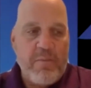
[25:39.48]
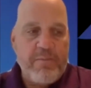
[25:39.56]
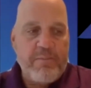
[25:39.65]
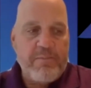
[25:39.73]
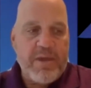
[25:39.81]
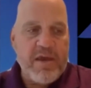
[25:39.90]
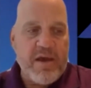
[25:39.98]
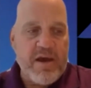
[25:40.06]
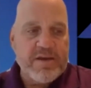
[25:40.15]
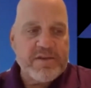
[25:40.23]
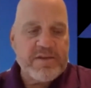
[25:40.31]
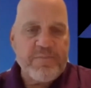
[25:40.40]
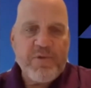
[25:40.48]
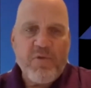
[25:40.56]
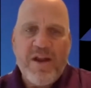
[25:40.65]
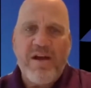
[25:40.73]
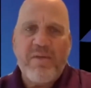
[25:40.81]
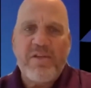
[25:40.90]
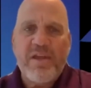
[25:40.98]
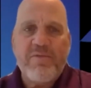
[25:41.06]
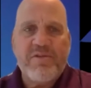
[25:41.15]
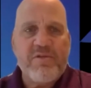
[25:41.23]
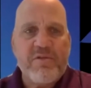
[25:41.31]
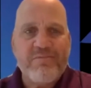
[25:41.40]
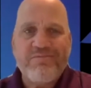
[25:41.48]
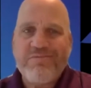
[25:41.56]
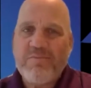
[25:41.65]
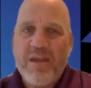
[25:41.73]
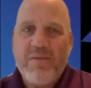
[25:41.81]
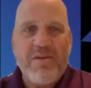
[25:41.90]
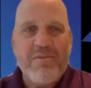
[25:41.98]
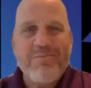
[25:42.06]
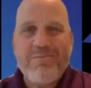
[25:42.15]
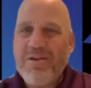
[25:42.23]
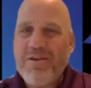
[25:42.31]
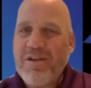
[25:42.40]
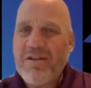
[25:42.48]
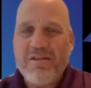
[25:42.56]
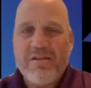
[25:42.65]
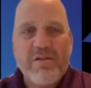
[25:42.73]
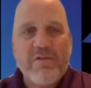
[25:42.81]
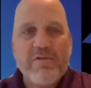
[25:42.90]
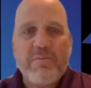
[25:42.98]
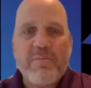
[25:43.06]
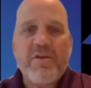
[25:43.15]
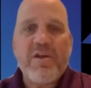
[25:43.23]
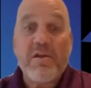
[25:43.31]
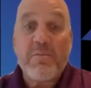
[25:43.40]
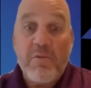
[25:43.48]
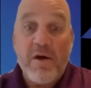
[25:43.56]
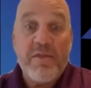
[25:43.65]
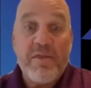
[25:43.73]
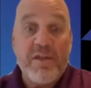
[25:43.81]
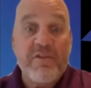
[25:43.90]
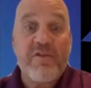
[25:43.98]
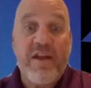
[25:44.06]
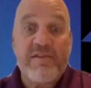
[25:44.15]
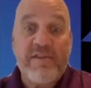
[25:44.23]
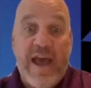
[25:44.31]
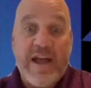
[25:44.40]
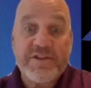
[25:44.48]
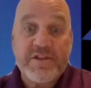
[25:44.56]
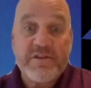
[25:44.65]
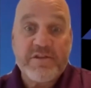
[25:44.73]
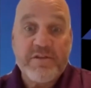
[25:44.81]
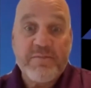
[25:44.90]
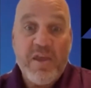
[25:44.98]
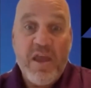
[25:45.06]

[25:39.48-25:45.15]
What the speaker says: Because right now I believe we're doing maybe little over $1 million a month in transactions.